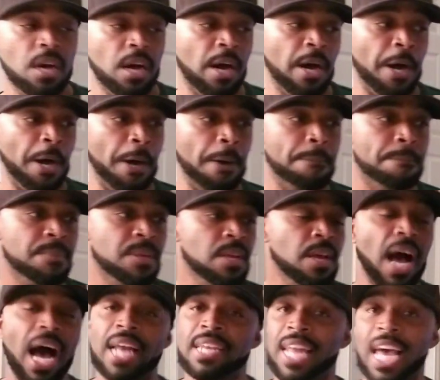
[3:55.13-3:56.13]

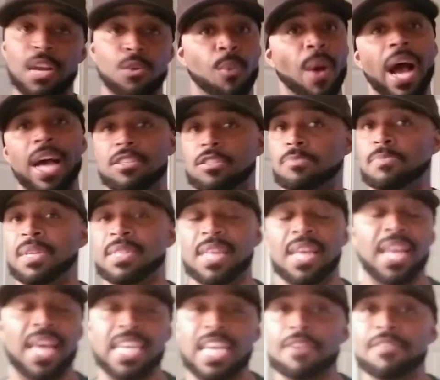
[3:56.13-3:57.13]
I like Rod Smith. I
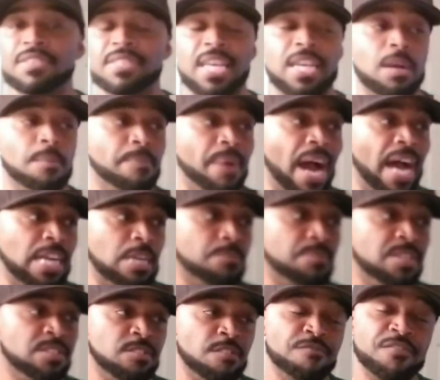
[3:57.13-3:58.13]
like everything about
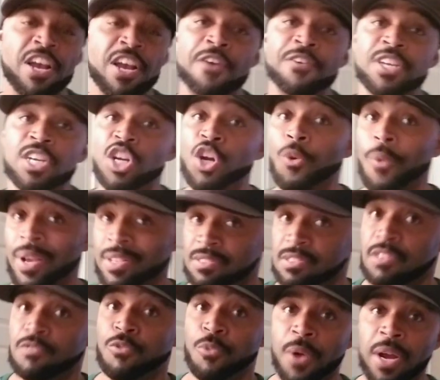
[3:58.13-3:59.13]
him. He's a very
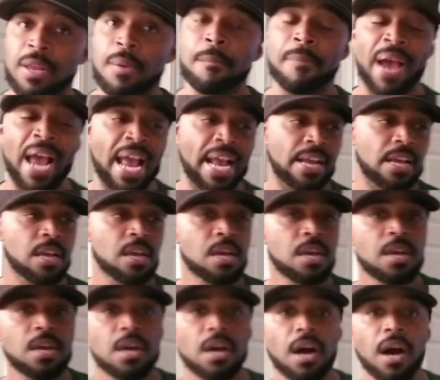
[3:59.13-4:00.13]
aggressive running back.
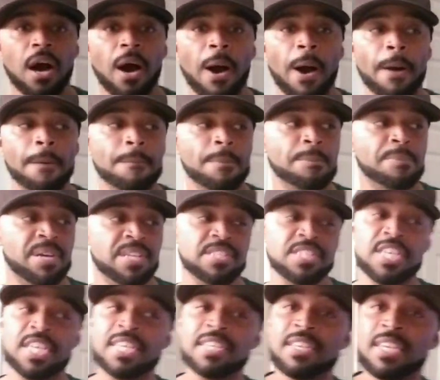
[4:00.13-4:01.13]
But
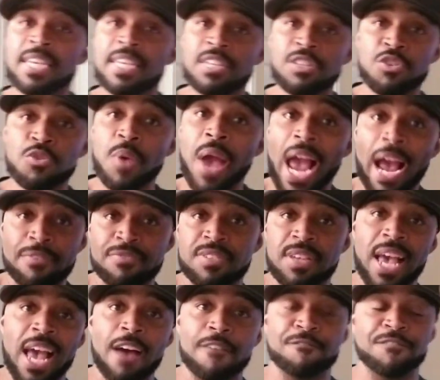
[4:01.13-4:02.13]
you have to
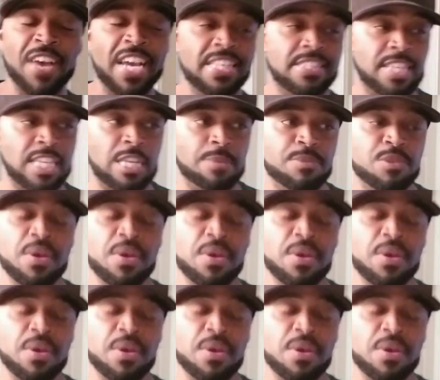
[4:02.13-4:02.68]
have faith in him.